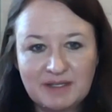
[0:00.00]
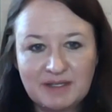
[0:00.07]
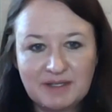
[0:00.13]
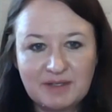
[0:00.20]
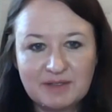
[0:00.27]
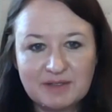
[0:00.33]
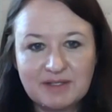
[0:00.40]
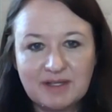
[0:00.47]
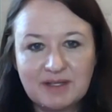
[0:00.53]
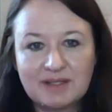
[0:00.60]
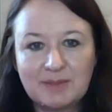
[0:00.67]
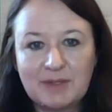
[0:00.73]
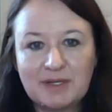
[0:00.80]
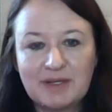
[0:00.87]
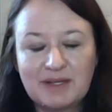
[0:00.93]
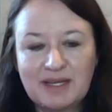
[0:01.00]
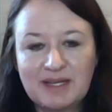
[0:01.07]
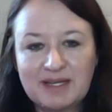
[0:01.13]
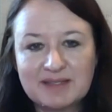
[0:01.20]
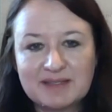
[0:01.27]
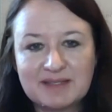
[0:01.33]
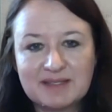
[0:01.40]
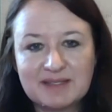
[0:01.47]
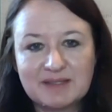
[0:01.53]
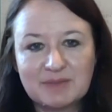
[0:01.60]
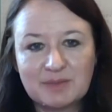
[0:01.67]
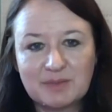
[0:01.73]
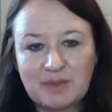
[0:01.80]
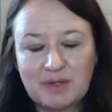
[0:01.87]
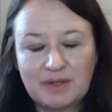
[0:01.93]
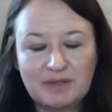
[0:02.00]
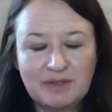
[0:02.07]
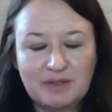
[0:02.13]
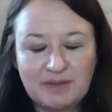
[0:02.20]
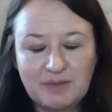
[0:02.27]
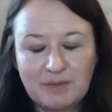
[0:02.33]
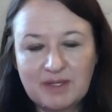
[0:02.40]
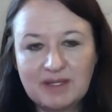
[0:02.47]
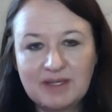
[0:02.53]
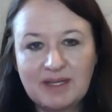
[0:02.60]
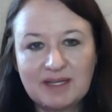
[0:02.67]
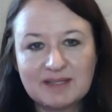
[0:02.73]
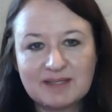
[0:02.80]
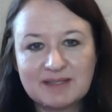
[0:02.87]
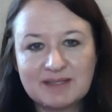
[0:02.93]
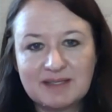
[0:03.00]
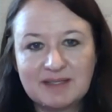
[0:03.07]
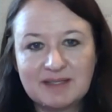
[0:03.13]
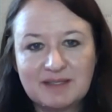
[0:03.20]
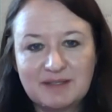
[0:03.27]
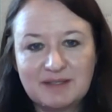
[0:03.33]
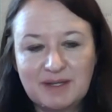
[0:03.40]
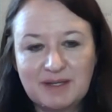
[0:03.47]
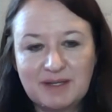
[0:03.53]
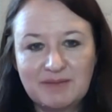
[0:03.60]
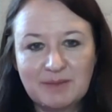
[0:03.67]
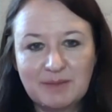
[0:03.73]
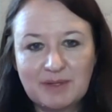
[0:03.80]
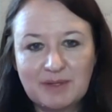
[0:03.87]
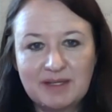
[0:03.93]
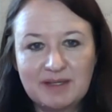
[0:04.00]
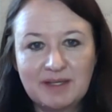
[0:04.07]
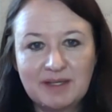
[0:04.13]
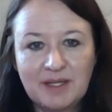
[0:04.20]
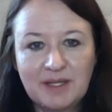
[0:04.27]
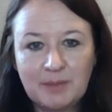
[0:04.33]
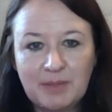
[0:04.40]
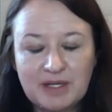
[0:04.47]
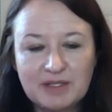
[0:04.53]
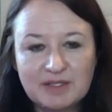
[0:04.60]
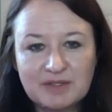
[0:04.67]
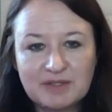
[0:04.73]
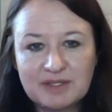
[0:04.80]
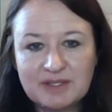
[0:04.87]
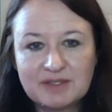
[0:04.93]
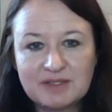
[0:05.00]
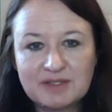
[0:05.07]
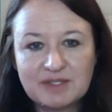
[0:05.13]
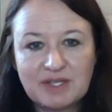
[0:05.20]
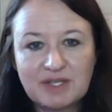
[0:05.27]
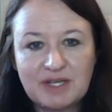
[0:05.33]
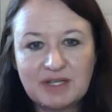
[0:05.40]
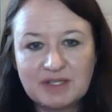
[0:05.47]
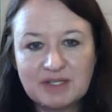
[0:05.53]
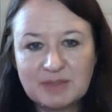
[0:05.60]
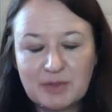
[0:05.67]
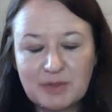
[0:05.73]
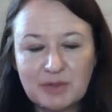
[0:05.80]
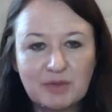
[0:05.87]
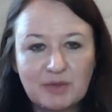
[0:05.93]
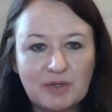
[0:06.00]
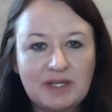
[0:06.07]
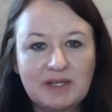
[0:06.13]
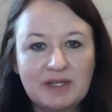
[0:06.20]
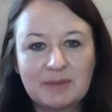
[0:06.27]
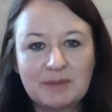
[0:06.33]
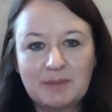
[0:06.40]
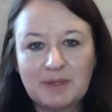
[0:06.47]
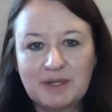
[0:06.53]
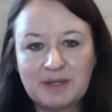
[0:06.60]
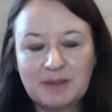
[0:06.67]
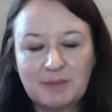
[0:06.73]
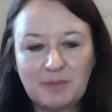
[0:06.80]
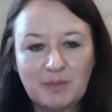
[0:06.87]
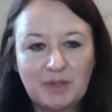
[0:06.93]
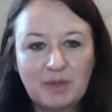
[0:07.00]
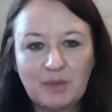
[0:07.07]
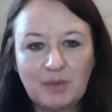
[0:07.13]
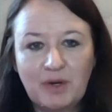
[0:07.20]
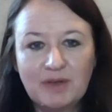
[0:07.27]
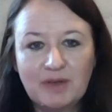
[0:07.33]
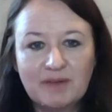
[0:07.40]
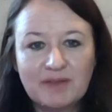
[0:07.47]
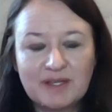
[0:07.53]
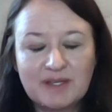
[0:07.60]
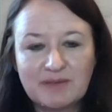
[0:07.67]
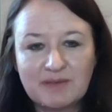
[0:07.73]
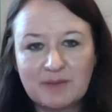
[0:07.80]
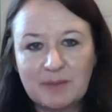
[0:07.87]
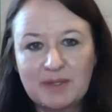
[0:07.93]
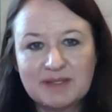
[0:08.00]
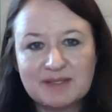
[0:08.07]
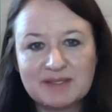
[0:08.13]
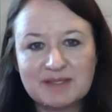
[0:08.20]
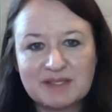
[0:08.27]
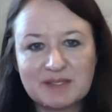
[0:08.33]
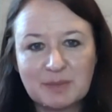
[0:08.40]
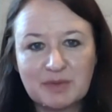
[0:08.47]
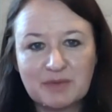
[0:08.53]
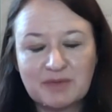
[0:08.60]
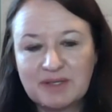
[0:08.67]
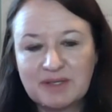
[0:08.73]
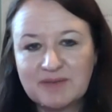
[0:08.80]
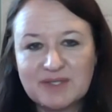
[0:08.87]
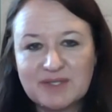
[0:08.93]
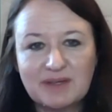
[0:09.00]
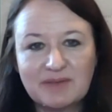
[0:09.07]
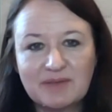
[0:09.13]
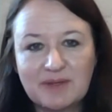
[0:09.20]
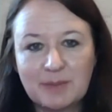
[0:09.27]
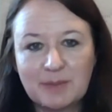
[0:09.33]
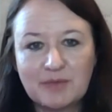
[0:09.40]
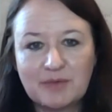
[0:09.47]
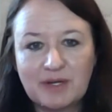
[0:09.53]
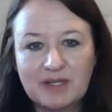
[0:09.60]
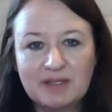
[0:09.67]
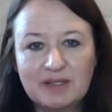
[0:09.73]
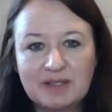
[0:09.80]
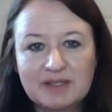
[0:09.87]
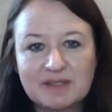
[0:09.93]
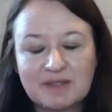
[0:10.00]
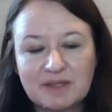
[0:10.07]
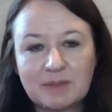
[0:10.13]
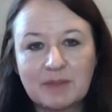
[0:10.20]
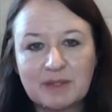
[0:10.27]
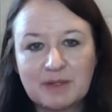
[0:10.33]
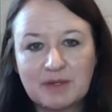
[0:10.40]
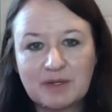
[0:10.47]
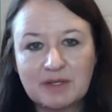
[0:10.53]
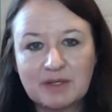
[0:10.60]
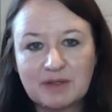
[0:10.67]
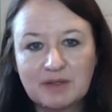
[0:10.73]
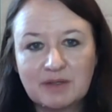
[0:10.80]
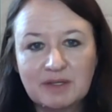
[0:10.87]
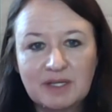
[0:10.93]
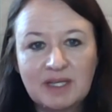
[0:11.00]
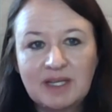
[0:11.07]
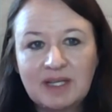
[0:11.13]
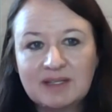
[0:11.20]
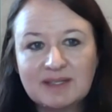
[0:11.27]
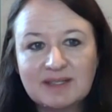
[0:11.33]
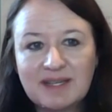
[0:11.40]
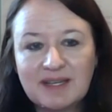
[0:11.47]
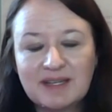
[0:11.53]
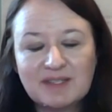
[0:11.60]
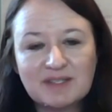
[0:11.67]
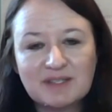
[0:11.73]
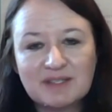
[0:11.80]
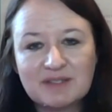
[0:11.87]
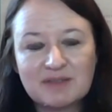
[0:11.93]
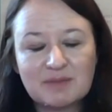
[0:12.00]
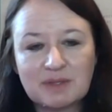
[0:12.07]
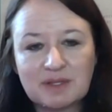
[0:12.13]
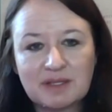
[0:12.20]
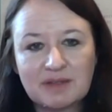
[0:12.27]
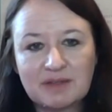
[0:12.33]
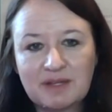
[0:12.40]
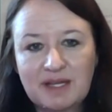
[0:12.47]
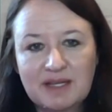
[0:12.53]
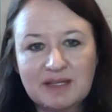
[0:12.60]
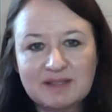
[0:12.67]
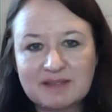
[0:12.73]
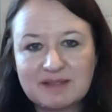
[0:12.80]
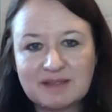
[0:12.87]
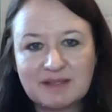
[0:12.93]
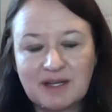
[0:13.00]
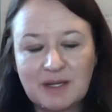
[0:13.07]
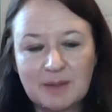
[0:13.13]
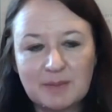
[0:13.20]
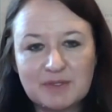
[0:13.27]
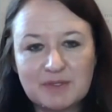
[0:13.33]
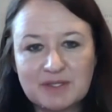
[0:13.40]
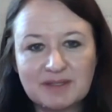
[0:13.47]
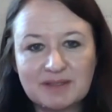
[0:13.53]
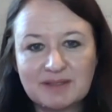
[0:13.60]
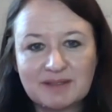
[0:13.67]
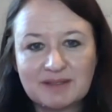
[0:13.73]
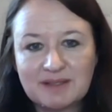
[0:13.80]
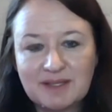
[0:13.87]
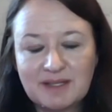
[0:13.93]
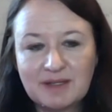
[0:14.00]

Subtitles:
Kurt talked about gaskets. Do you have the right gasket? Do you have the right monitoring change program? All of the different pieces, the preventive stuff up front is going to be critical. Detection is really your last option.